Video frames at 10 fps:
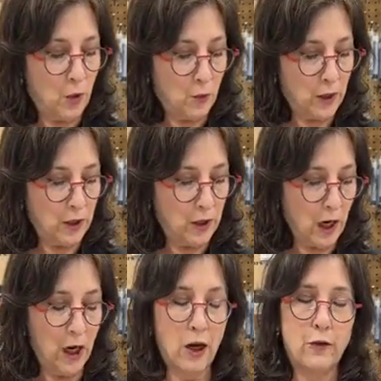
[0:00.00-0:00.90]
We
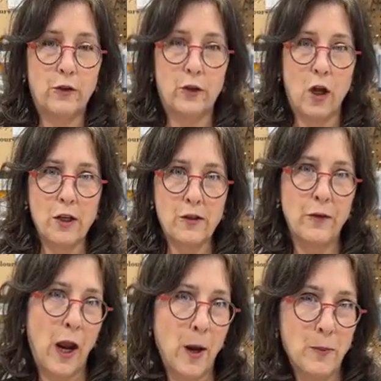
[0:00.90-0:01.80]
have lots
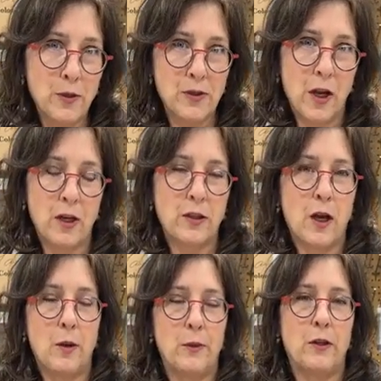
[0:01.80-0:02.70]
of ampersand
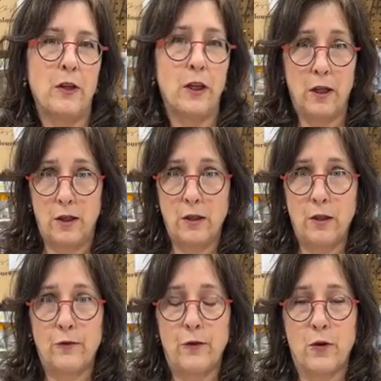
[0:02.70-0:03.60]
coming
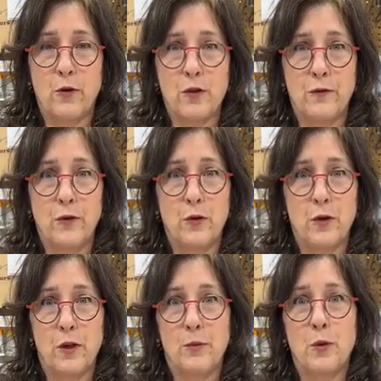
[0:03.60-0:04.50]
in for those of you
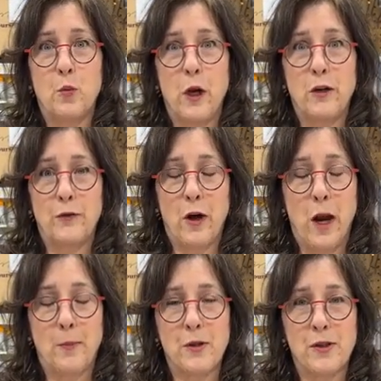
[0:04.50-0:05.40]
that have been waiting for
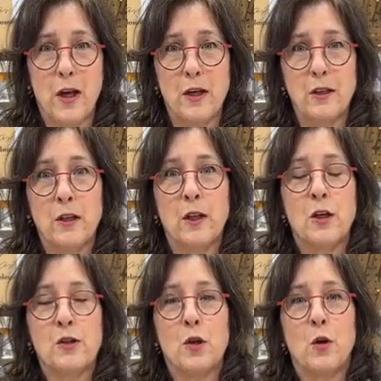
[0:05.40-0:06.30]
ampersand.
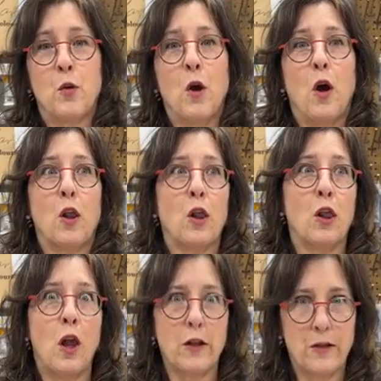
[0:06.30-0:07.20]
So
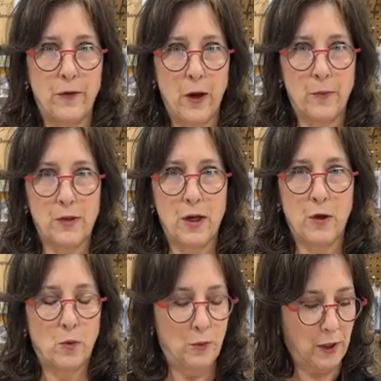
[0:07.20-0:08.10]
lots of
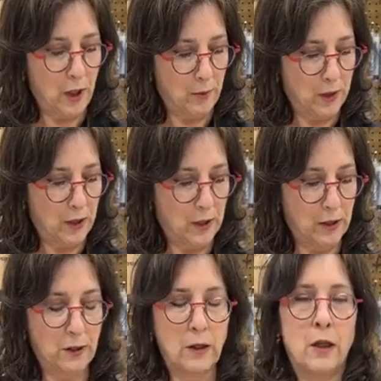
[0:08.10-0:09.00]
ampersand will be coming
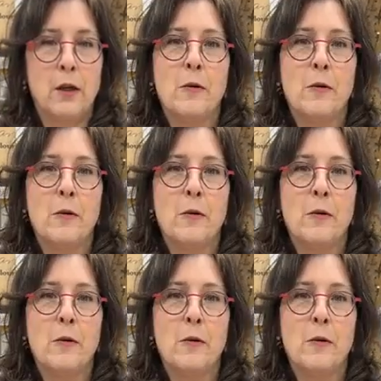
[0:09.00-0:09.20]
in.